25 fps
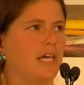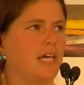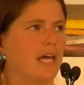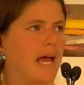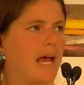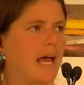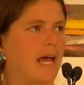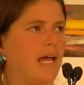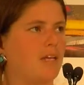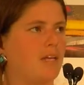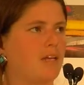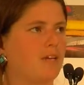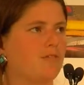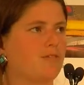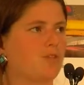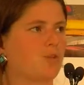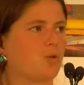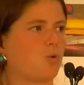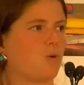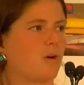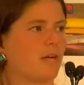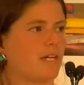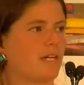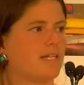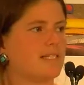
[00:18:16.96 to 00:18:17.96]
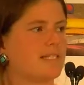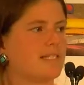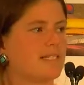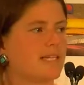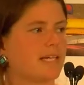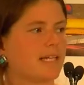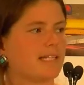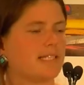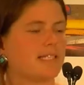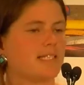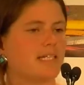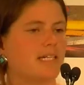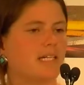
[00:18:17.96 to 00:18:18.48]
end of
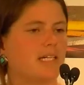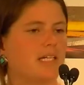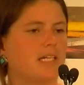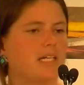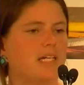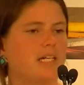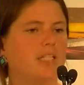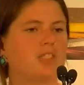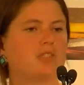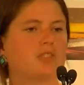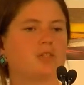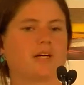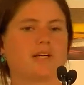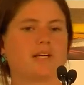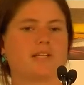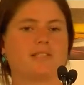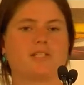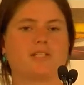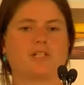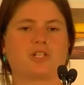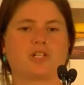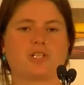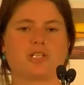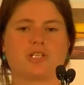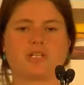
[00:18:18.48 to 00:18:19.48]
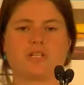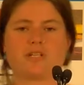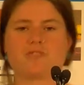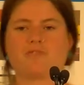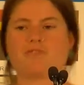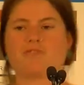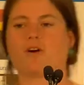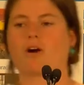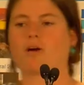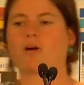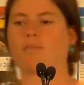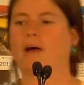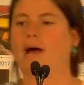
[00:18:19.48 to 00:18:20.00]
2016, he transitioned his
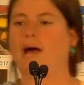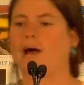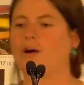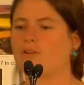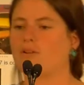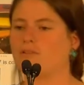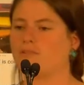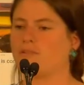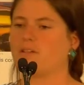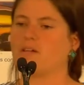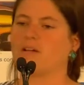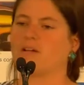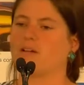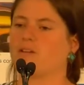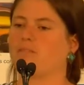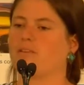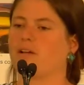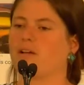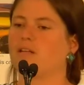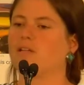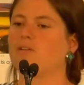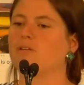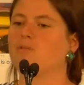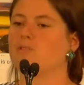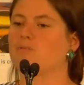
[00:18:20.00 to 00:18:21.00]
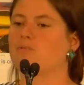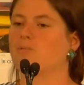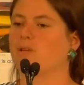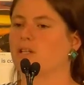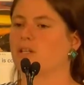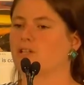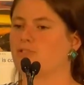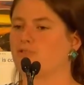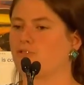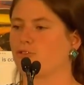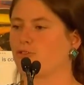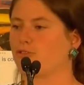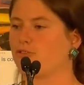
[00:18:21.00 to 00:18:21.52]
farm out of the Intervale. He was with
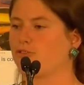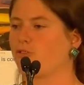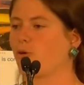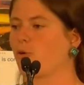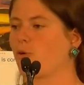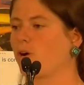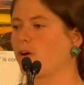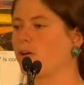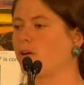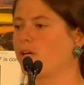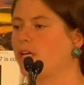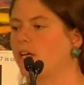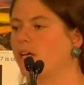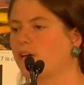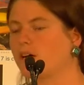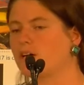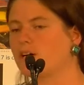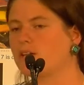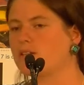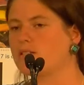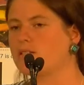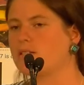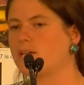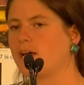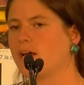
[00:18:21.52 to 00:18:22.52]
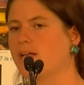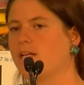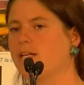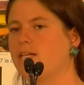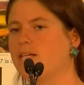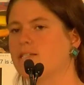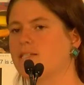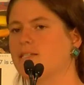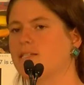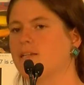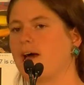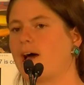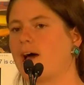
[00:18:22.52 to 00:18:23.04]
us for 4 years, and
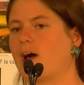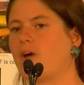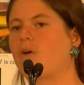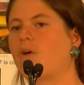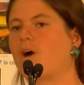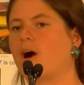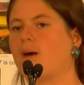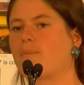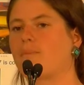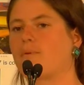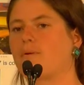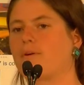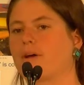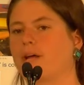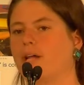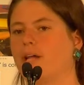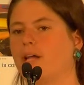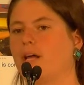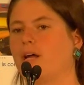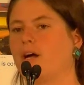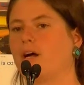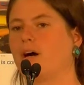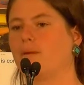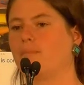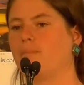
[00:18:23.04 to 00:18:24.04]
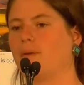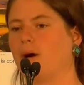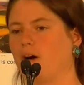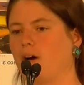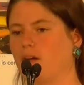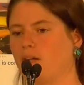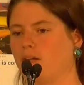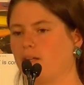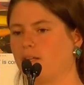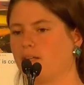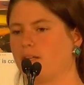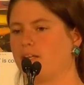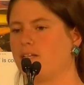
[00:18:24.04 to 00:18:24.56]
he's now operating
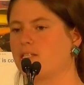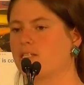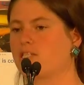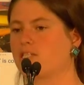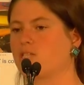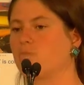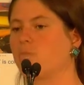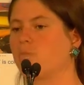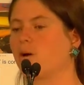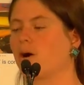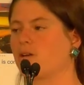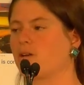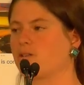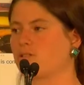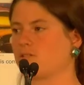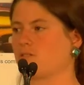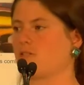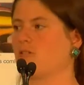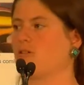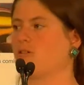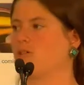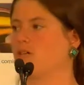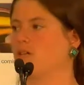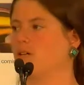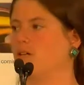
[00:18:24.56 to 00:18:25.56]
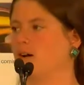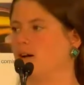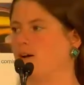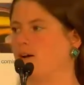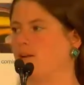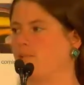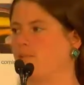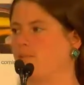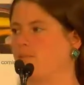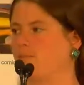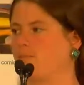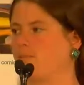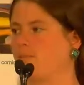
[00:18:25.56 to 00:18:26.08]
on a leased
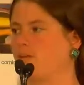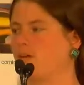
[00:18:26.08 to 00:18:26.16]
parcel